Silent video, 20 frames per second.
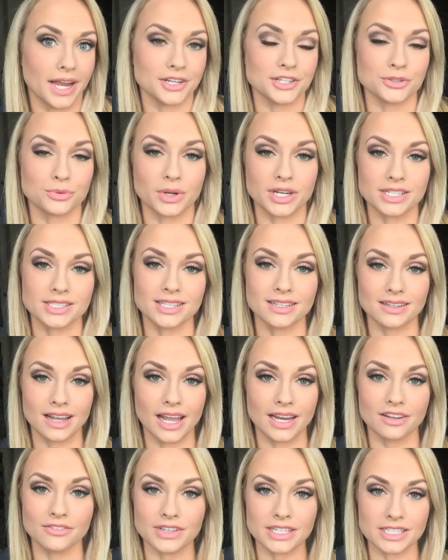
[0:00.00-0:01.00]
just wanted to
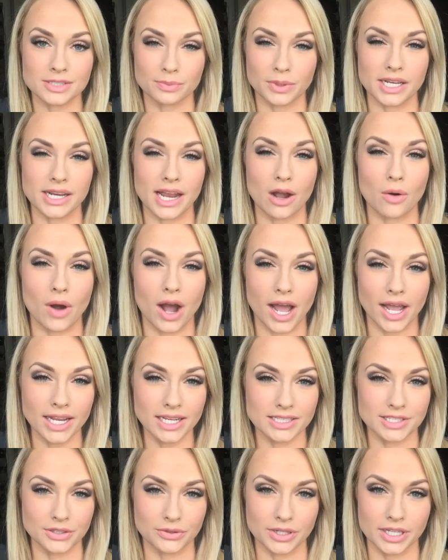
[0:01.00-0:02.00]
kind of explain how
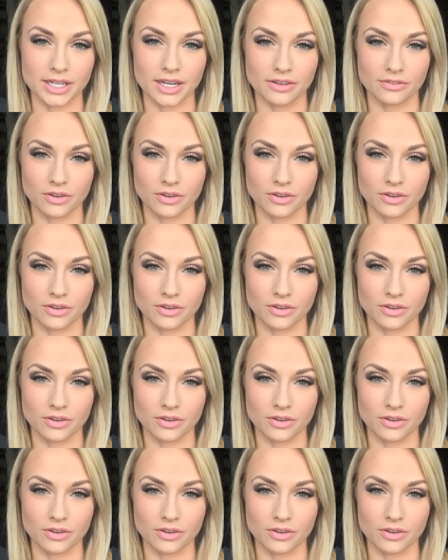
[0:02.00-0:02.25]
I do it.